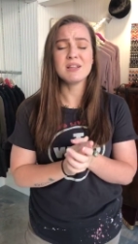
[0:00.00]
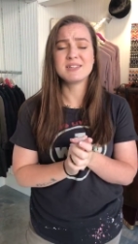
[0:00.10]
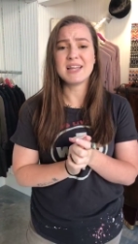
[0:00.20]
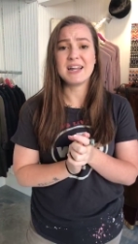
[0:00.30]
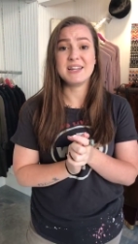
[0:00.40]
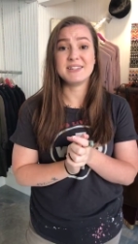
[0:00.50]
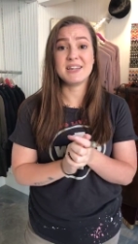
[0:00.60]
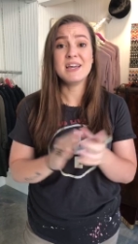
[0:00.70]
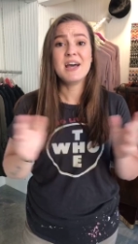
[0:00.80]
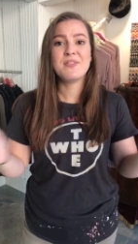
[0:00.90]
It's that
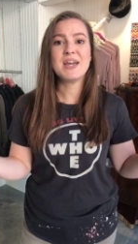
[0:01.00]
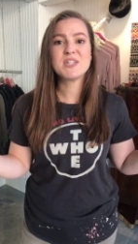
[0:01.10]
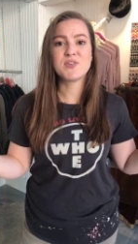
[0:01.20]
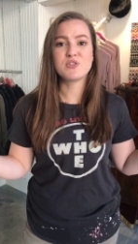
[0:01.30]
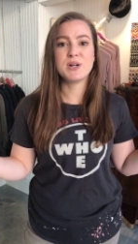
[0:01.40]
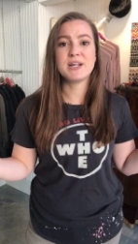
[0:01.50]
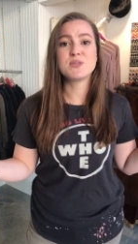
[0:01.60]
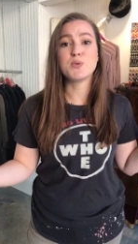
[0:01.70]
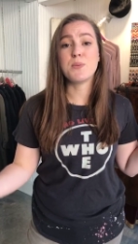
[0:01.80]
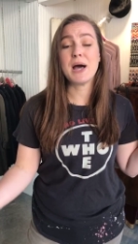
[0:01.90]
easy. Thanks for joining
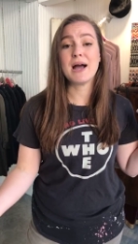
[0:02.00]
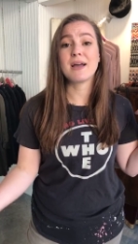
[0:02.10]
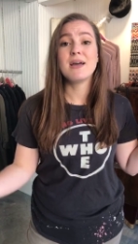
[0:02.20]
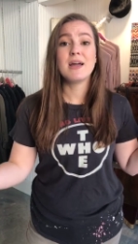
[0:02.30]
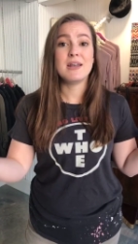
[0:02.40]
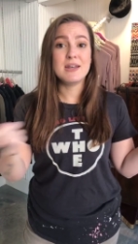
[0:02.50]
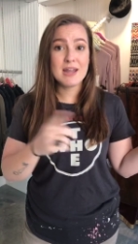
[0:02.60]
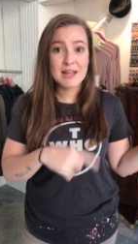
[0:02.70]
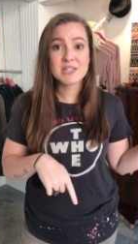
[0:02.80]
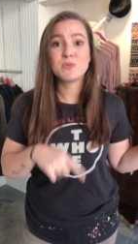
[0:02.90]
us. We'll be back
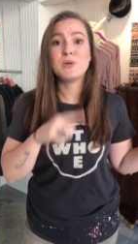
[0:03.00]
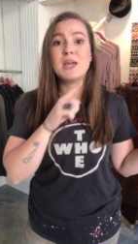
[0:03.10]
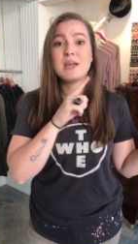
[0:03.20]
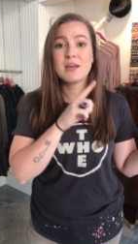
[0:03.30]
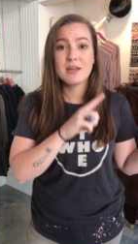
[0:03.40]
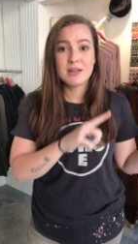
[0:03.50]
next week.